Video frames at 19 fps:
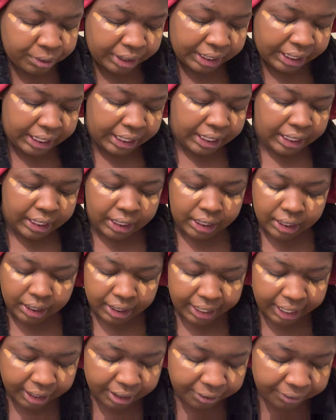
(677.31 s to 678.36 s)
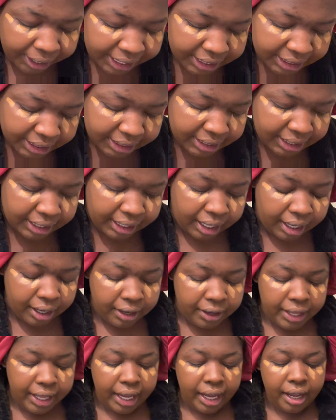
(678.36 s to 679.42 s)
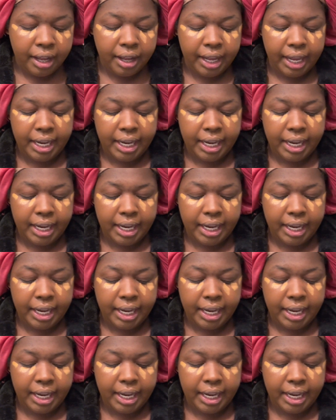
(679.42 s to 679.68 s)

the decorations and all, y'all.